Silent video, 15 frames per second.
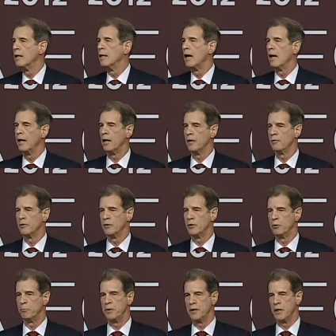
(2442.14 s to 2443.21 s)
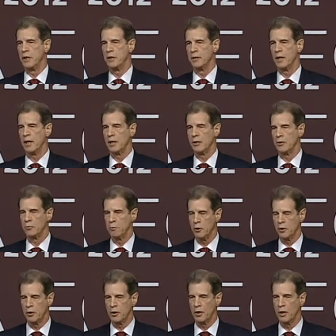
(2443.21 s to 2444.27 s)
I offer to be an honest
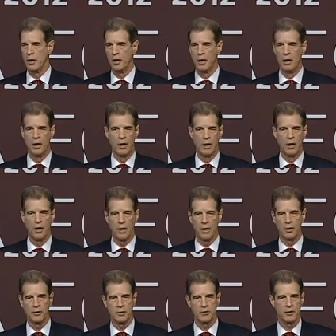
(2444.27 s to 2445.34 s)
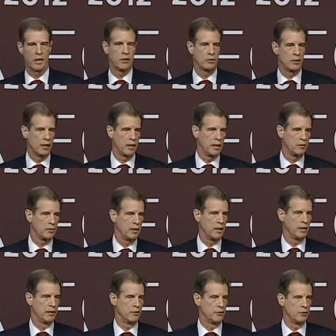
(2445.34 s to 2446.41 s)
broker on the South China
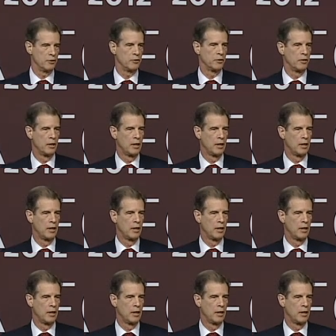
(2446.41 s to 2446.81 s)
Sea issues.